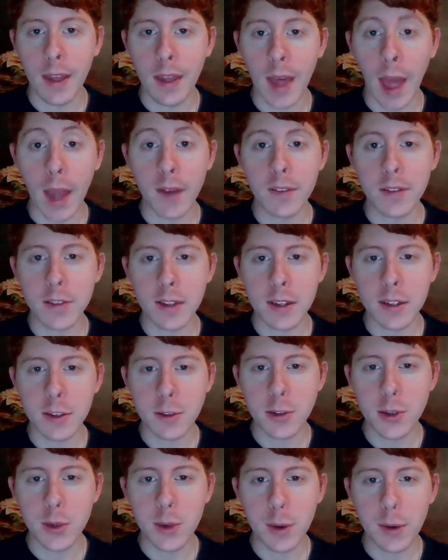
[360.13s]
Everything you
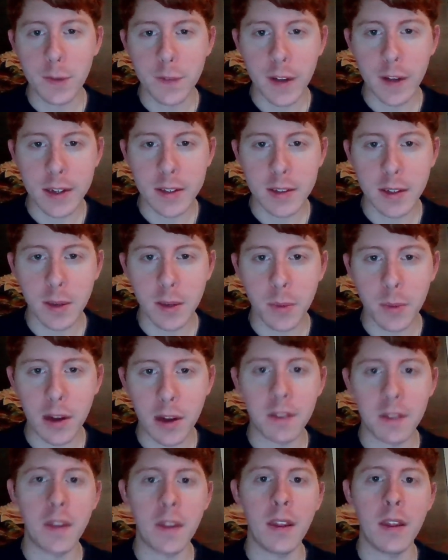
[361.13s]
do affects
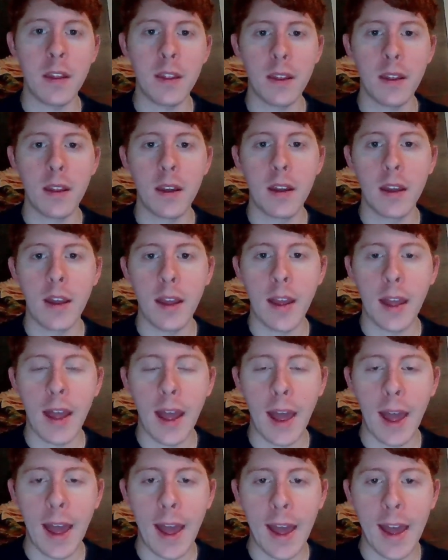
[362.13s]
someone,
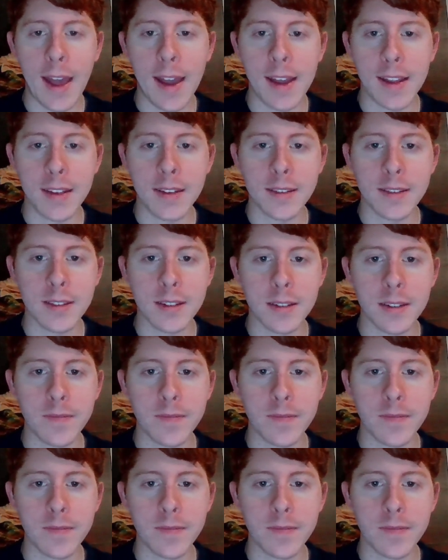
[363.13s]
and